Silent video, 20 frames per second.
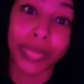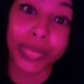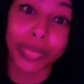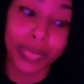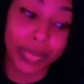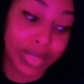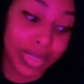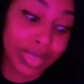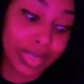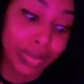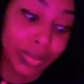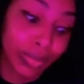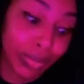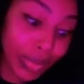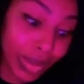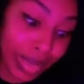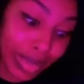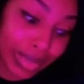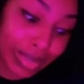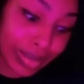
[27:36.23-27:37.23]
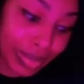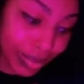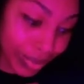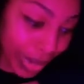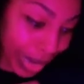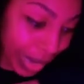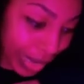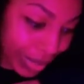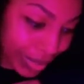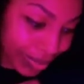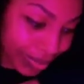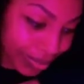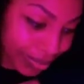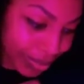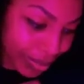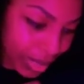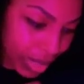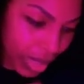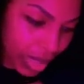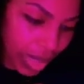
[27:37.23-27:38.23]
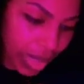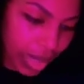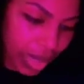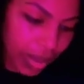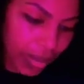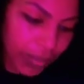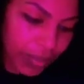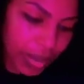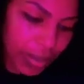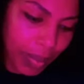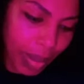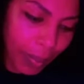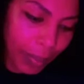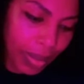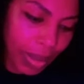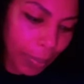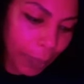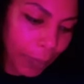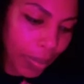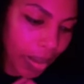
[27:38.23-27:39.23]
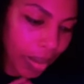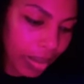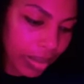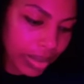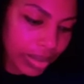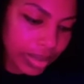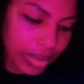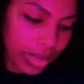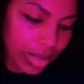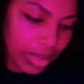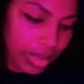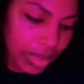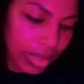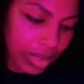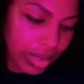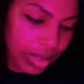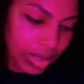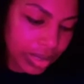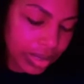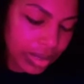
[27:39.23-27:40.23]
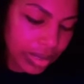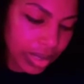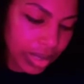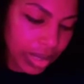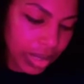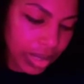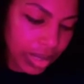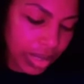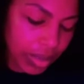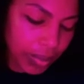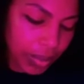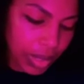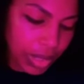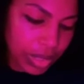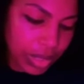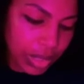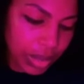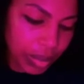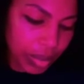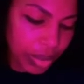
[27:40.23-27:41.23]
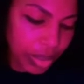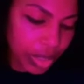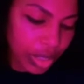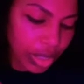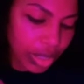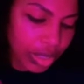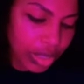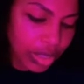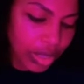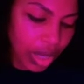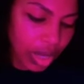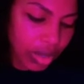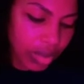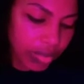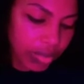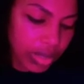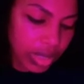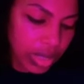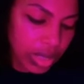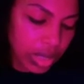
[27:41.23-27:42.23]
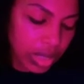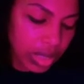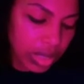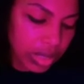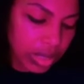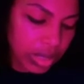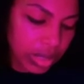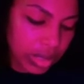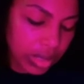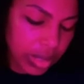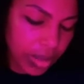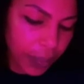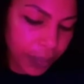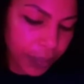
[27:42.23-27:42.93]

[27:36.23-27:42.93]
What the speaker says: who this was, right? They might be in politics, could be into community service.